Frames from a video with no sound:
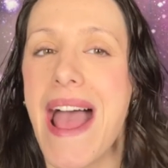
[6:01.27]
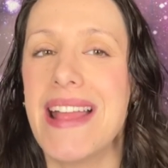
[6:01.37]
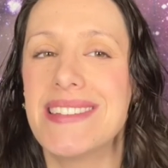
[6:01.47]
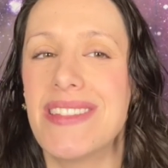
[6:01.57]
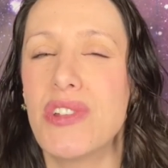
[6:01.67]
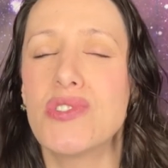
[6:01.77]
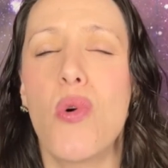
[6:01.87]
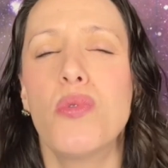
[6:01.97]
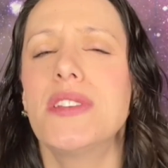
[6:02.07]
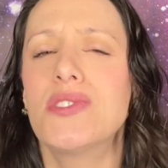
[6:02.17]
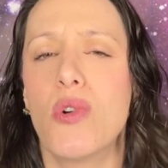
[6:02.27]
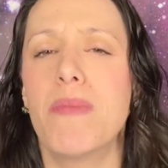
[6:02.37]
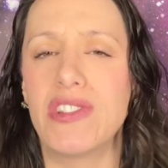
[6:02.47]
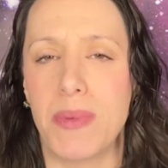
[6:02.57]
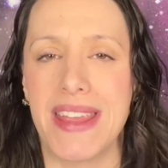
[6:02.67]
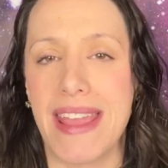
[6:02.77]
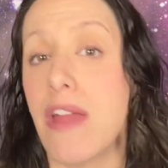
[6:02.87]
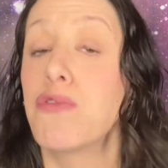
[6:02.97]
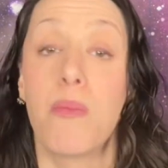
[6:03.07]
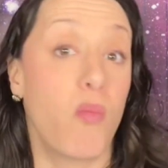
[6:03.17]
And there's only so much we can
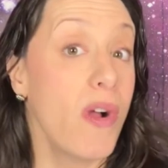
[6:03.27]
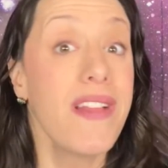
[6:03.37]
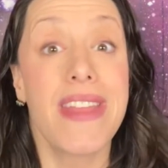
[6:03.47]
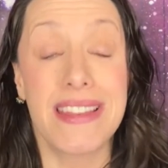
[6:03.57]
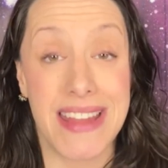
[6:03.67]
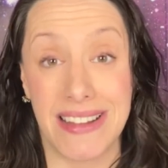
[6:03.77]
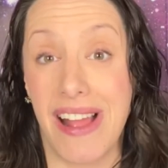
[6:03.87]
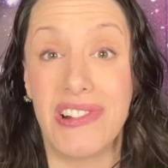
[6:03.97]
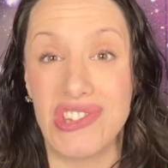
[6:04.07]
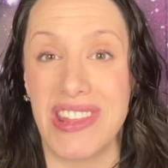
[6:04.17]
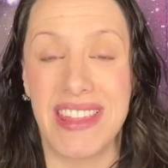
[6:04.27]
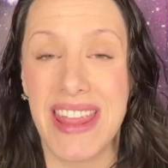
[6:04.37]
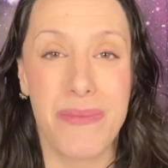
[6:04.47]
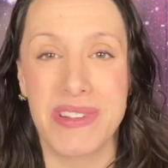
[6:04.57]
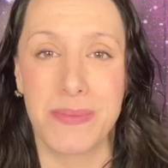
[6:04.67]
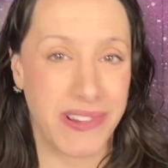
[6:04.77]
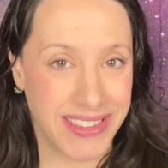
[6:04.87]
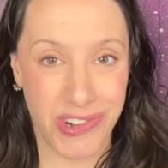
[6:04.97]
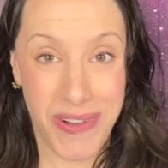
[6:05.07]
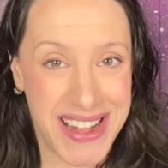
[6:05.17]
get from one, that technology. The cameras weren't
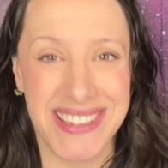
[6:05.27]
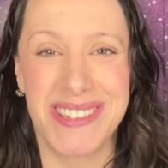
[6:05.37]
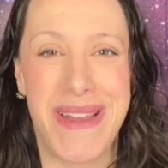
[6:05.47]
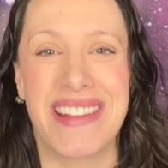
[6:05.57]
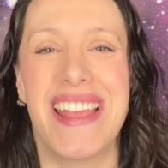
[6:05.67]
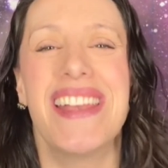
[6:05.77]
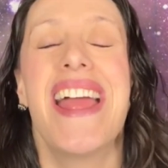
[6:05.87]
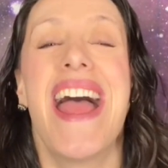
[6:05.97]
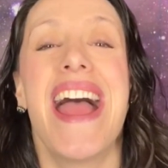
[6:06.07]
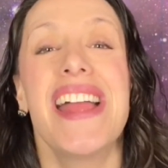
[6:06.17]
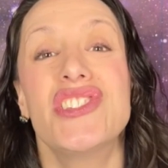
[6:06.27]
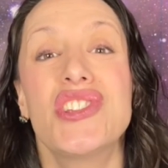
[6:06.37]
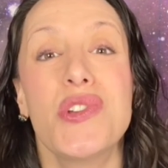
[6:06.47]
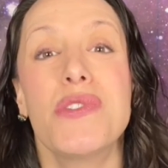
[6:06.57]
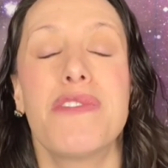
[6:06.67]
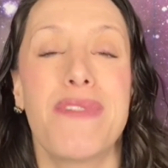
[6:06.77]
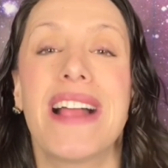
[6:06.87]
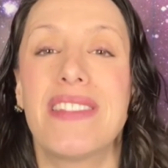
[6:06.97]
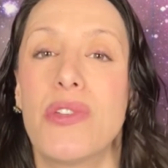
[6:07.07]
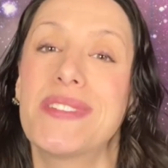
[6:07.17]
the greatest back then. And two, the
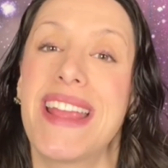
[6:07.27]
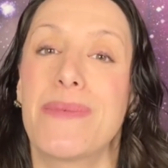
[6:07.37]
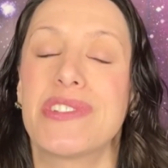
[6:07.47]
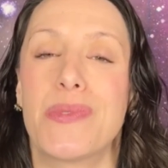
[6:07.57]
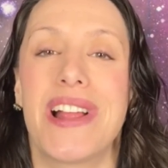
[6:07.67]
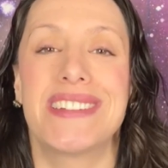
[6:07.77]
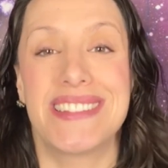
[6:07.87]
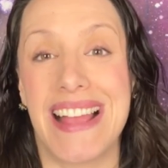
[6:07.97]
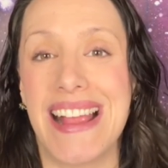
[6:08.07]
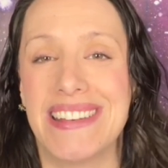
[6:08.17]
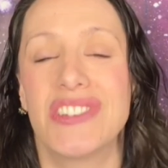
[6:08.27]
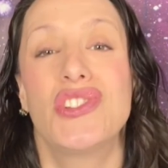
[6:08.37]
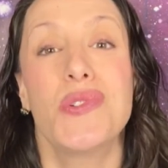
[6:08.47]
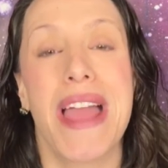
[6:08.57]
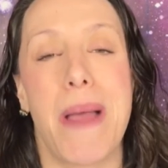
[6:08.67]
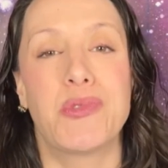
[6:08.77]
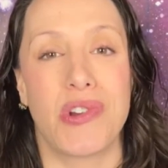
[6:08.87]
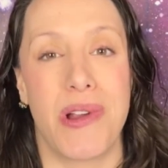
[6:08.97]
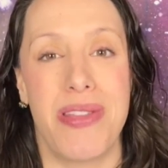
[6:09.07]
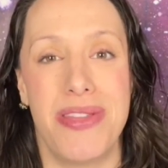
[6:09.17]
fact that those cameras were not designed to
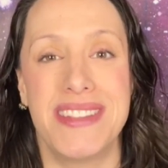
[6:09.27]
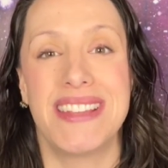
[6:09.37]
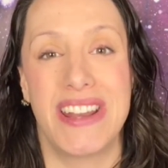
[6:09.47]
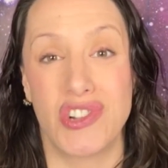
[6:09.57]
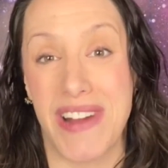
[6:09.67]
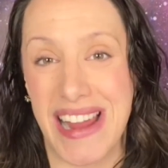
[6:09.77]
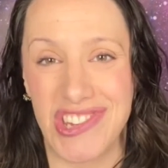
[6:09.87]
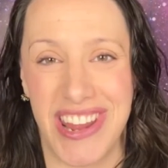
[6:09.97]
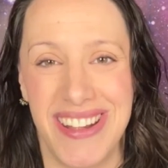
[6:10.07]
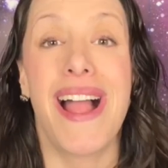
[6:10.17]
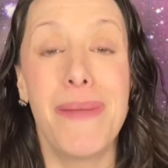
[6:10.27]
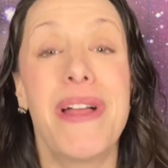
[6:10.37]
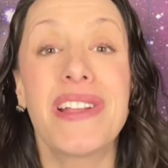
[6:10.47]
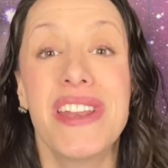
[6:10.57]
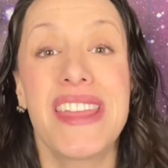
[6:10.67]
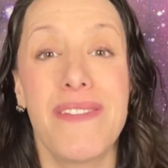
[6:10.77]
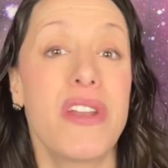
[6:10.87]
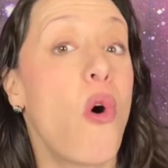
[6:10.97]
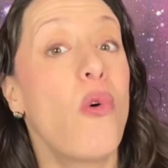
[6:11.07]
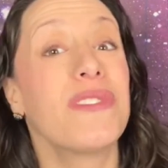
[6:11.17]
capture this interaction. I'm not going to give it
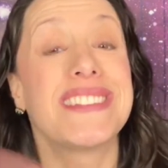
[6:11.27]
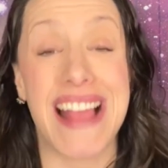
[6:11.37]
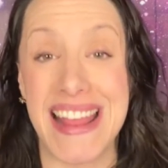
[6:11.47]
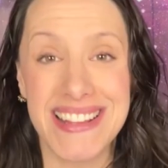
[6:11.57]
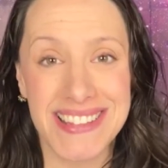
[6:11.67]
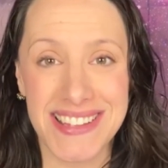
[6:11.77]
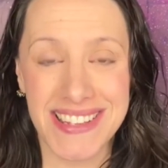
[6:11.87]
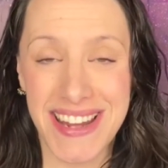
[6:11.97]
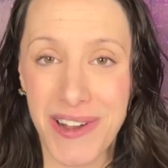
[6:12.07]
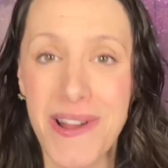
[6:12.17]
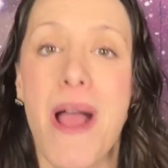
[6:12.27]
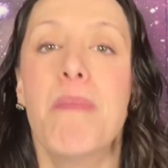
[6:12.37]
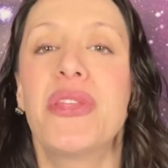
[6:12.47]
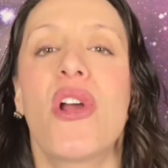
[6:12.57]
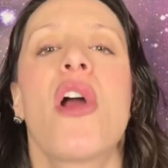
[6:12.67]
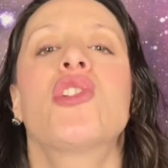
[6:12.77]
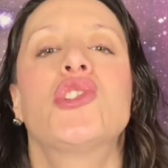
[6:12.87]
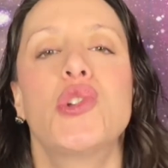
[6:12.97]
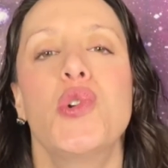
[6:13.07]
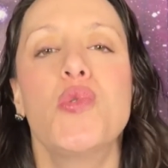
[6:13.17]
a whole science lesson here, but there are
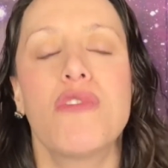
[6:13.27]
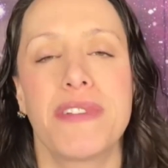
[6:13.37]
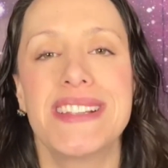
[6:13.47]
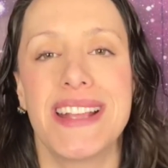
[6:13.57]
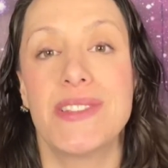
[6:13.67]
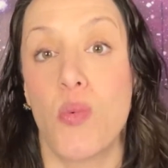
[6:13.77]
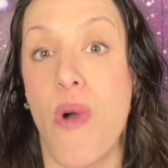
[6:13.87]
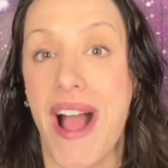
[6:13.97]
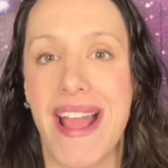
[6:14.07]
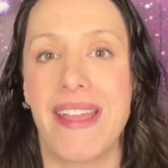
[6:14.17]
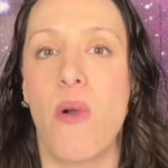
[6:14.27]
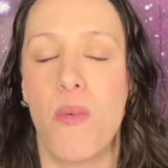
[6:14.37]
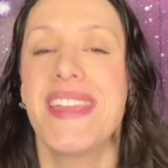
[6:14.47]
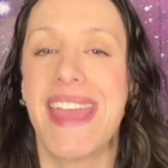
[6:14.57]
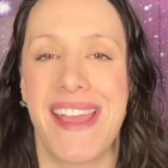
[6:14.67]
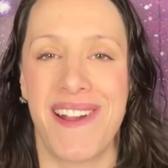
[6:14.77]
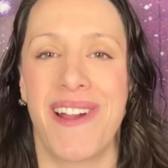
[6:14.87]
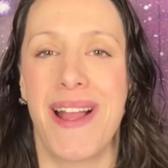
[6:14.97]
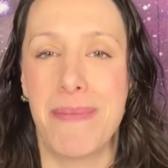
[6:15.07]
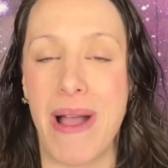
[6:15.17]
two reasons why we
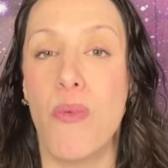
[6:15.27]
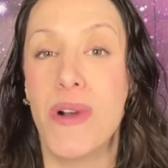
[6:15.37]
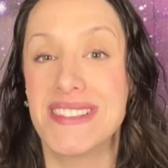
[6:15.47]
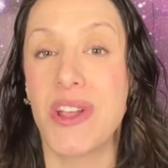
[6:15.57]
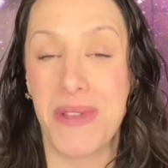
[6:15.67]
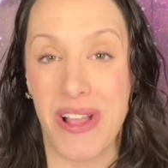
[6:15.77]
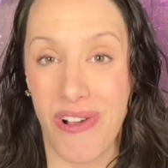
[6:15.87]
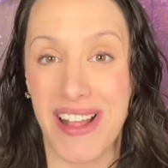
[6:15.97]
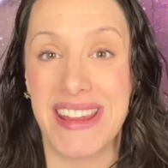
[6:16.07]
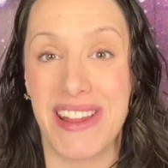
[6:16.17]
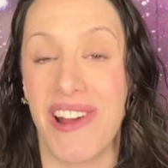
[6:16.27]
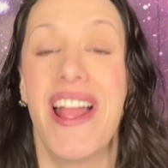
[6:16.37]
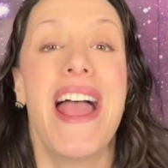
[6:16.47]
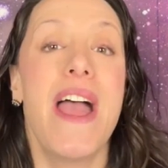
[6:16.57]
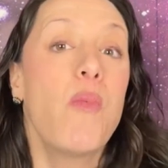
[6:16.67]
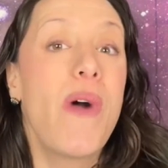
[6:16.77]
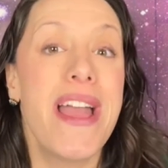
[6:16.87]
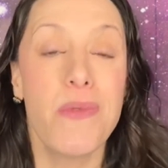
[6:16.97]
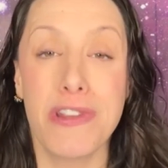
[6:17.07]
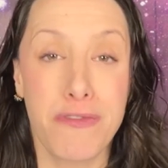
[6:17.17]
care about what's going on here and why
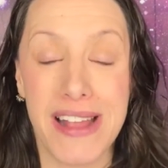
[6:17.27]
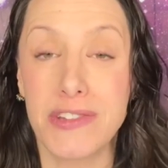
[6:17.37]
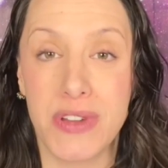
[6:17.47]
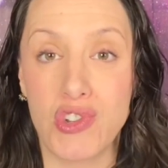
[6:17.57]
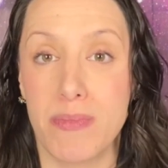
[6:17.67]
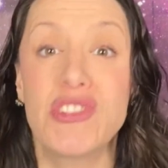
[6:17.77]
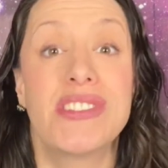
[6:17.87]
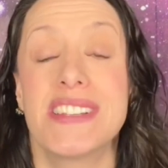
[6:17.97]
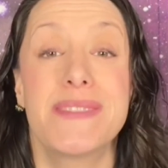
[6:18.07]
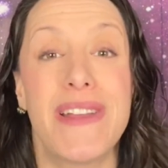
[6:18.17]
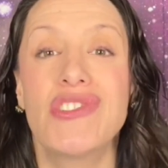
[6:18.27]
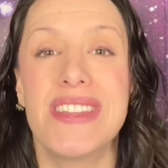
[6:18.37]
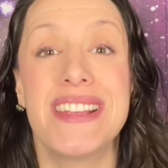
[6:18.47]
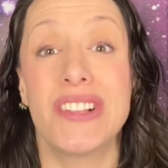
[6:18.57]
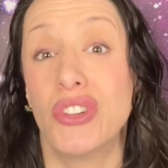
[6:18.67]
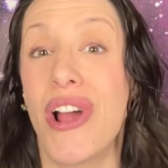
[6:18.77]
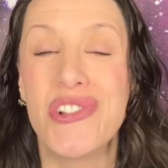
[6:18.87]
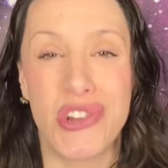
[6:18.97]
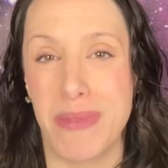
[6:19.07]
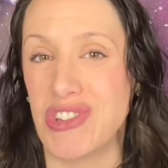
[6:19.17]
it would affect future missions, especially these
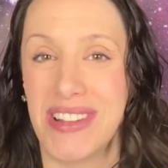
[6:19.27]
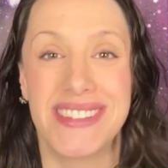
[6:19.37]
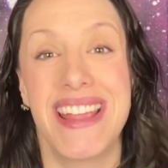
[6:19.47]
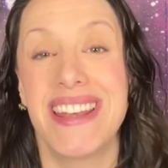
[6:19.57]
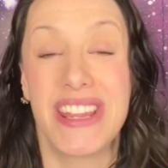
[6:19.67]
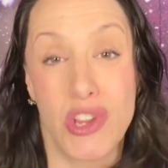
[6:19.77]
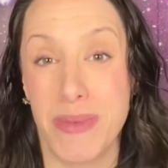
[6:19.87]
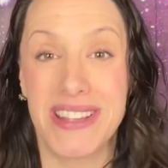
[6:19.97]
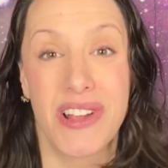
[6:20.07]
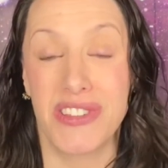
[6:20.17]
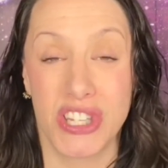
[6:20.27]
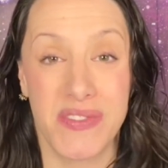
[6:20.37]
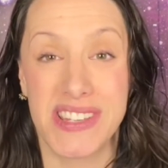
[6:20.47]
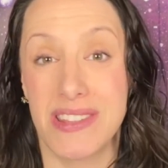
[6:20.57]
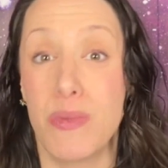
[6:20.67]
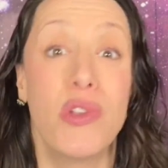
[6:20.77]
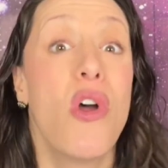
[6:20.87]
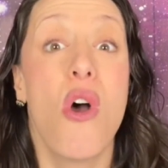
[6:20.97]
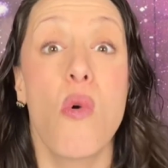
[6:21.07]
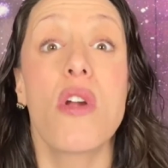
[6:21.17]
larger missions landing humans on the surface of the moon
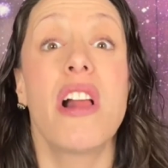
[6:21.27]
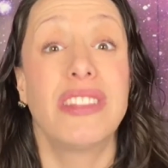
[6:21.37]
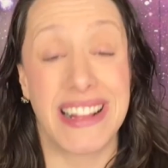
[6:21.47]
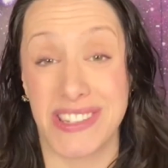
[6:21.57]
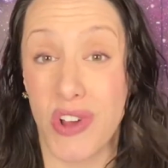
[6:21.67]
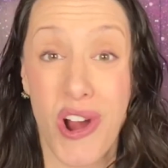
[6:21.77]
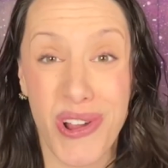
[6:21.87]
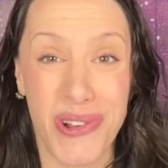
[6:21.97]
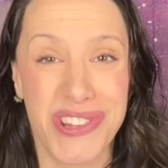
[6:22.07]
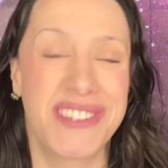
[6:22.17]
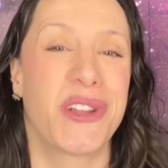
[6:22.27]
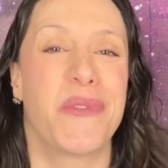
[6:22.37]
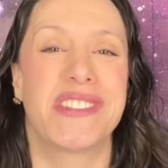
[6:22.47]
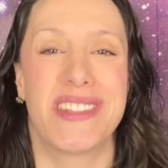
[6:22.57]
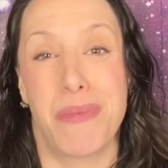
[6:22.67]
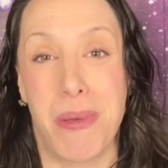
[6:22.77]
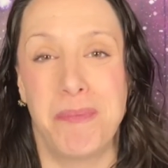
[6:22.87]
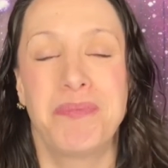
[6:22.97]
or lots of cargo to the surface of the moon.